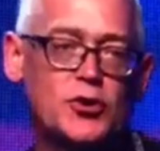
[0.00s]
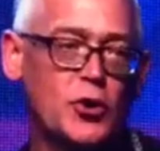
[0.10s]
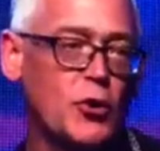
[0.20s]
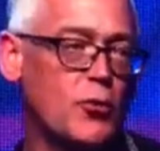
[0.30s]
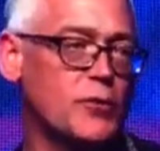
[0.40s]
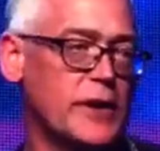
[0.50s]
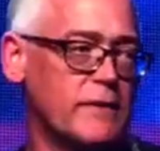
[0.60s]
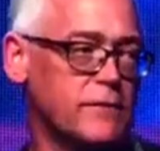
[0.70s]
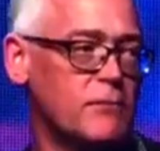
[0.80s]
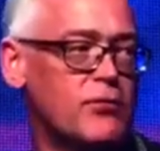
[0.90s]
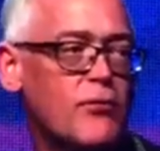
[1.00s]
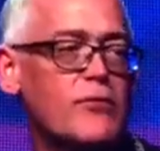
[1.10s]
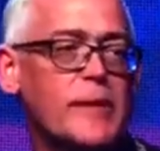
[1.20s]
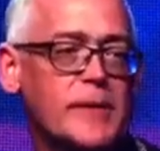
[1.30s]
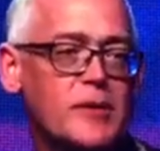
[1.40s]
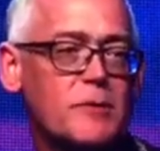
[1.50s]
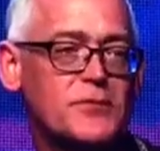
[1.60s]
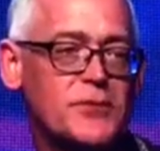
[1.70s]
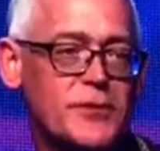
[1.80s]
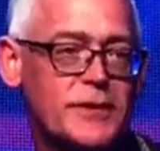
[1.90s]
coding from programming
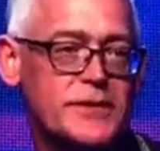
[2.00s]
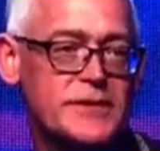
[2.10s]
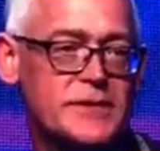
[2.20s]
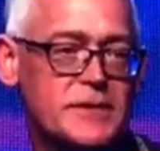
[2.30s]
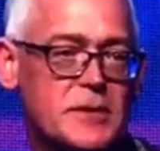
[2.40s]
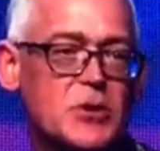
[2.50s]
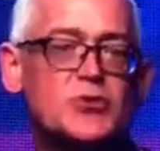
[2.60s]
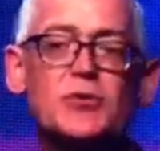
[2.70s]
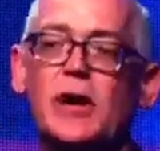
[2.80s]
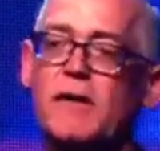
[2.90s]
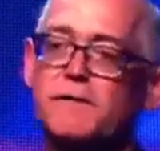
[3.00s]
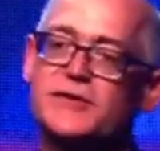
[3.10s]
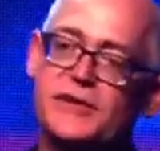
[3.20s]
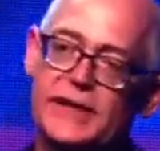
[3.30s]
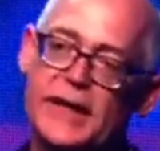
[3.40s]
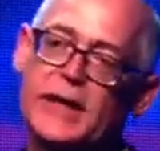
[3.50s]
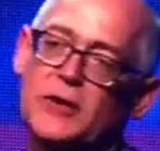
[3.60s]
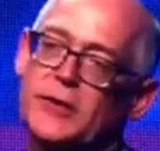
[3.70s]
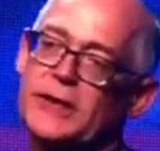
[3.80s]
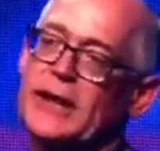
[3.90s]
computers to have generic
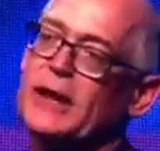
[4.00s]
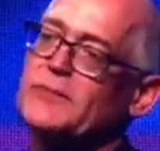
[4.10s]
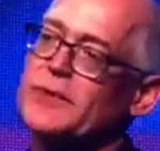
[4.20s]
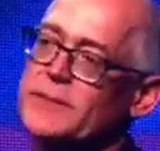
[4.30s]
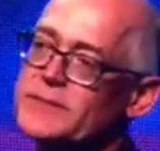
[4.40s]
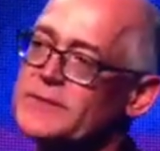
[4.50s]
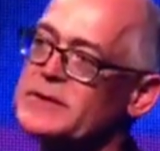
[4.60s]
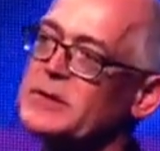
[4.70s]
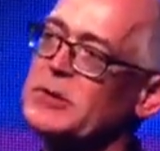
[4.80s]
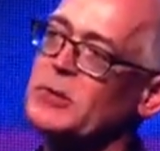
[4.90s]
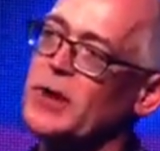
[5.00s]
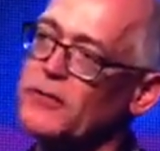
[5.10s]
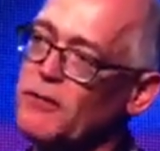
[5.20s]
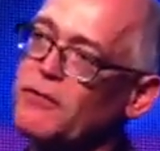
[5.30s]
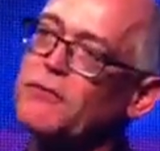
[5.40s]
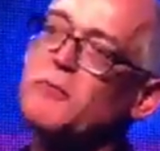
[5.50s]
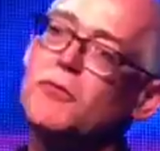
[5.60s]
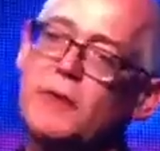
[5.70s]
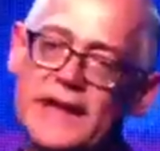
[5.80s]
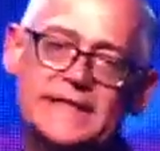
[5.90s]
learning algorithms where you
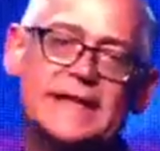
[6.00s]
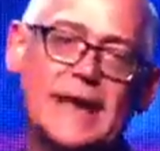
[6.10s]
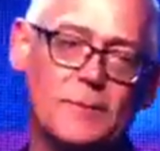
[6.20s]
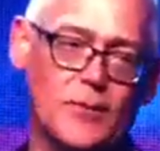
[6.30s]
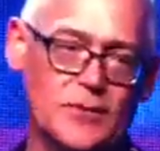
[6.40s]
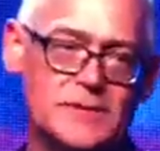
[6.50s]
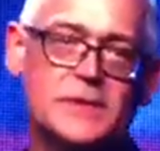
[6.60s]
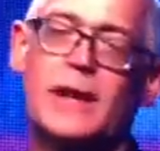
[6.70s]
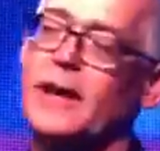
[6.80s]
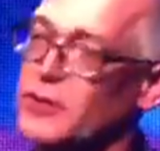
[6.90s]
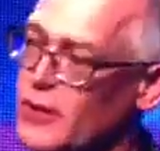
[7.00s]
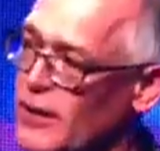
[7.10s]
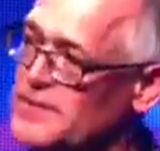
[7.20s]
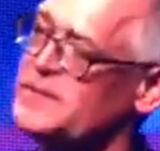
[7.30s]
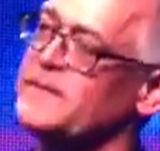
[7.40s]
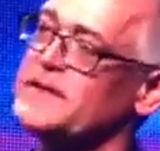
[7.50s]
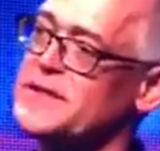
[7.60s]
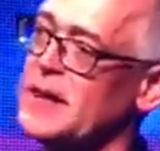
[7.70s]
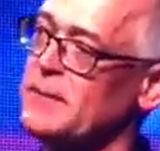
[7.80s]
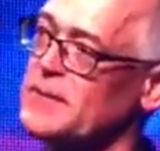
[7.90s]
through examples, and lots of
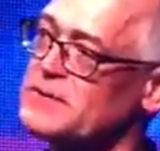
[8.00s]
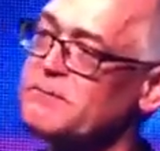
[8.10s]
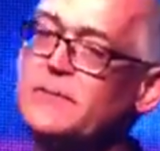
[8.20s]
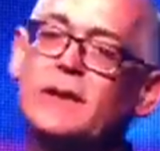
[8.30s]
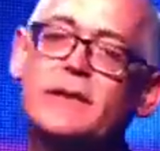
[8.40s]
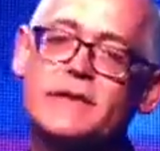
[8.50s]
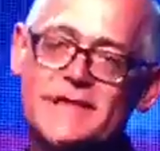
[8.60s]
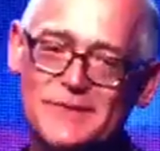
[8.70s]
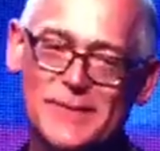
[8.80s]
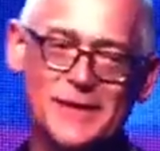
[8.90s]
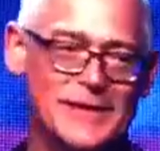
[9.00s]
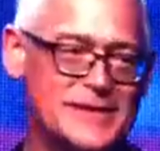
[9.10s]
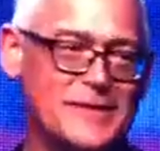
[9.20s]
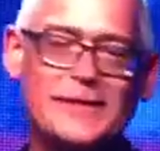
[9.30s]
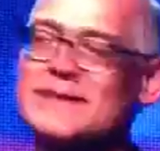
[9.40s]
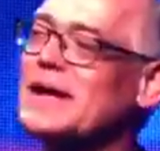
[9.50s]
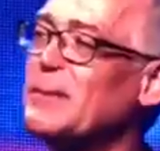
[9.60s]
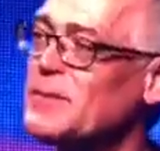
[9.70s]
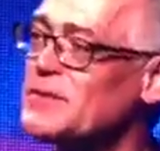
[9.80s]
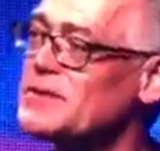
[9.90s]
examples, millions and billions of
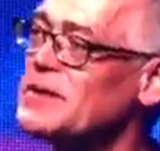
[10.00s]
examples,